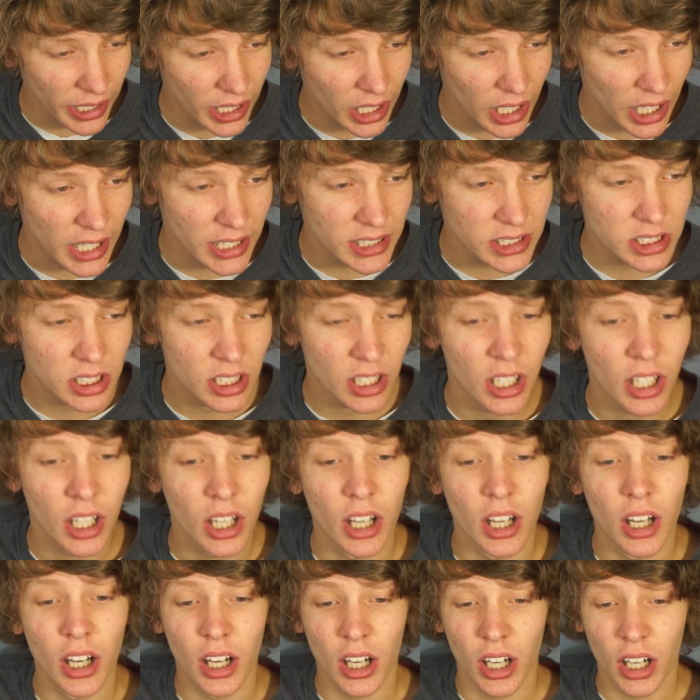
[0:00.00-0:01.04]
guys.
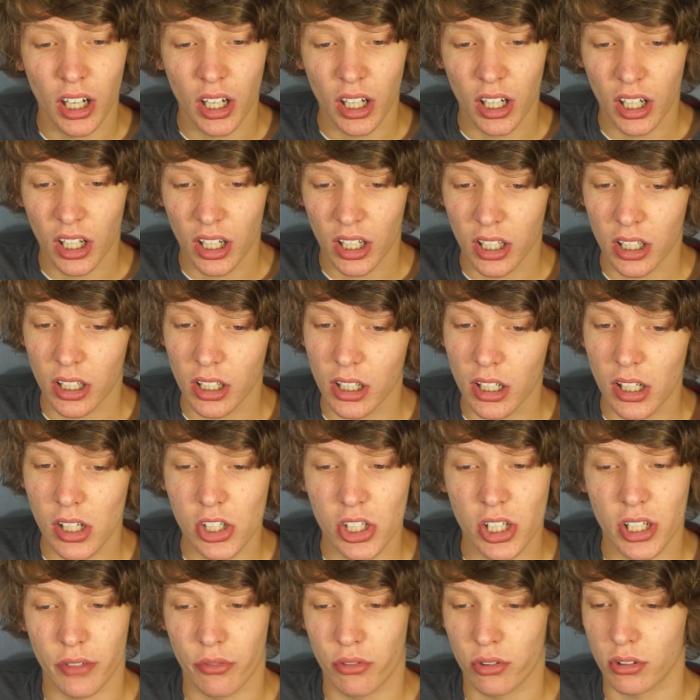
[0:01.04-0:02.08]

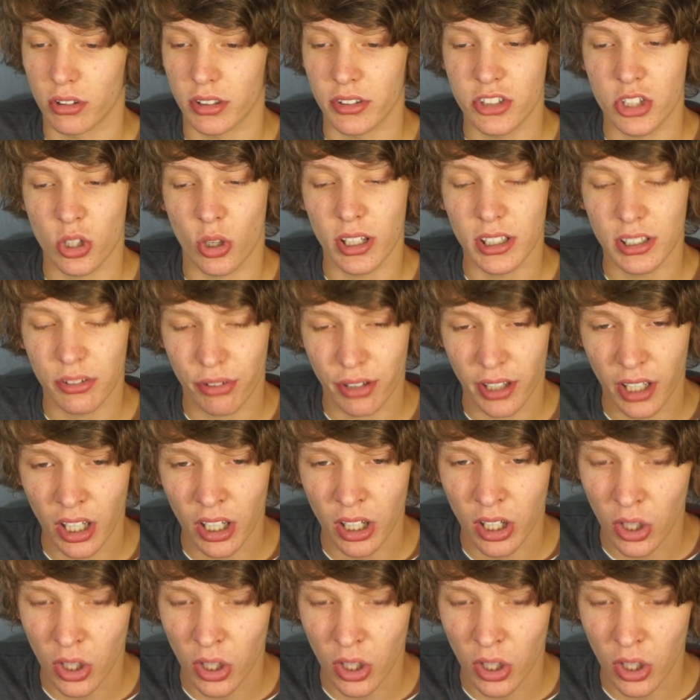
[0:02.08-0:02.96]
If you enjoy the video,